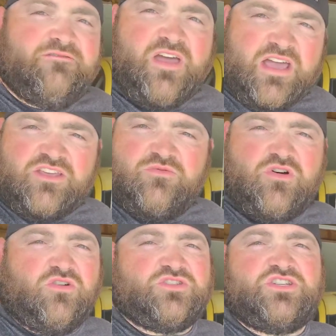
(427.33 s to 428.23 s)
vacuum
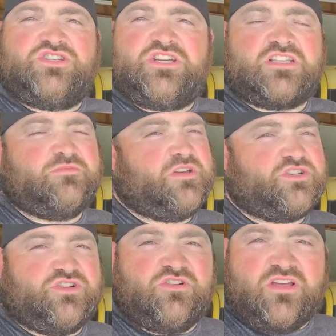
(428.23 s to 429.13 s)
hoses. Check to make
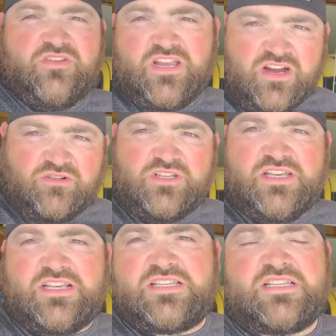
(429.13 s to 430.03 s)
sure you don't have any air
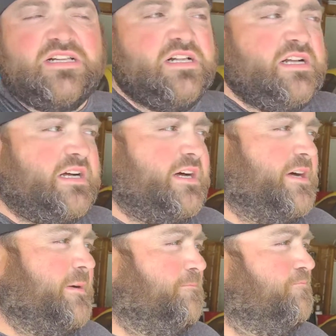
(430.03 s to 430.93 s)
leaks.
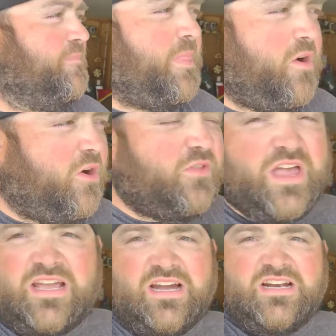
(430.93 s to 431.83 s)
All
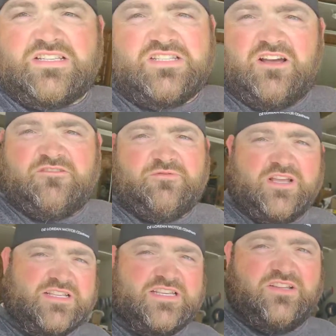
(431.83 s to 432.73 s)
that kind of stuff.
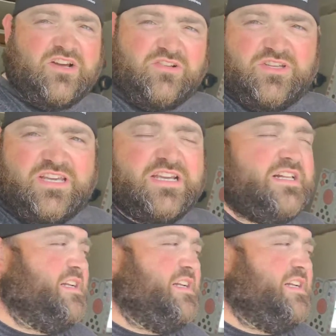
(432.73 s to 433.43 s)
Like I said, luckily,